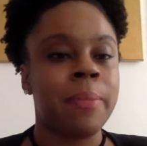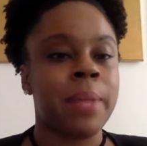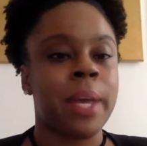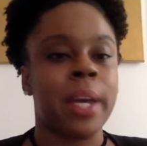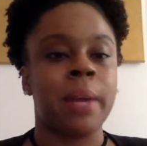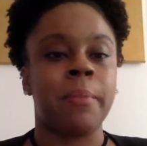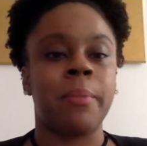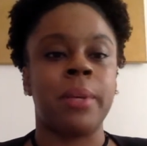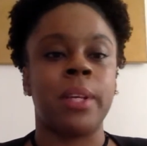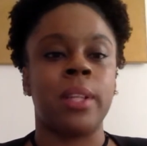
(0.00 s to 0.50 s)
That
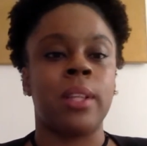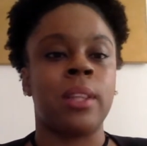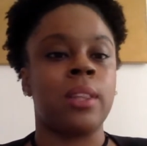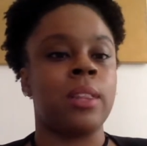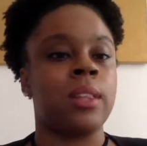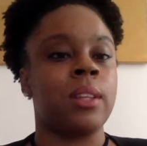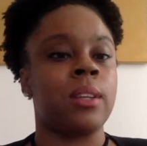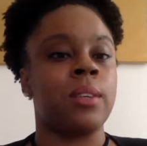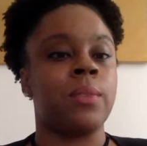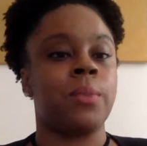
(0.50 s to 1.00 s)
can be
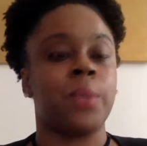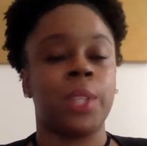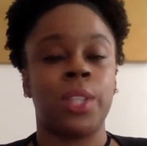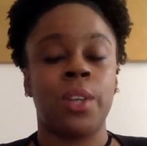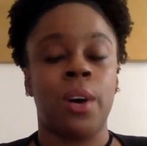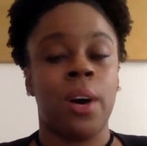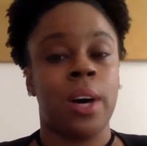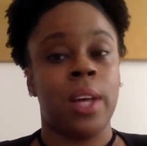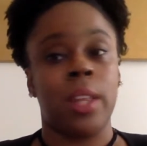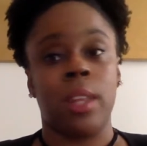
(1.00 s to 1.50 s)

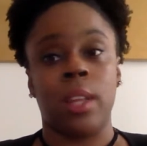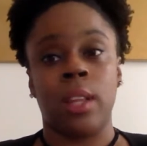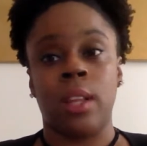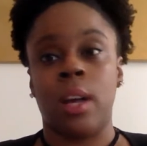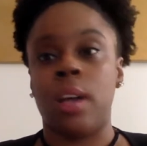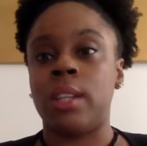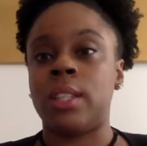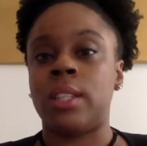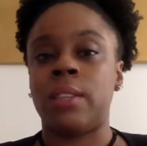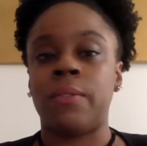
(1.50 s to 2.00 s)
result in the
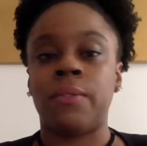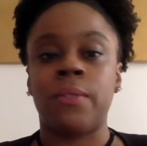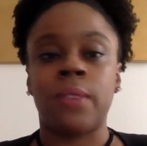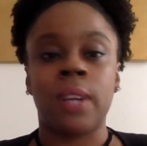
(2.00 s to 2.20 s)
loss of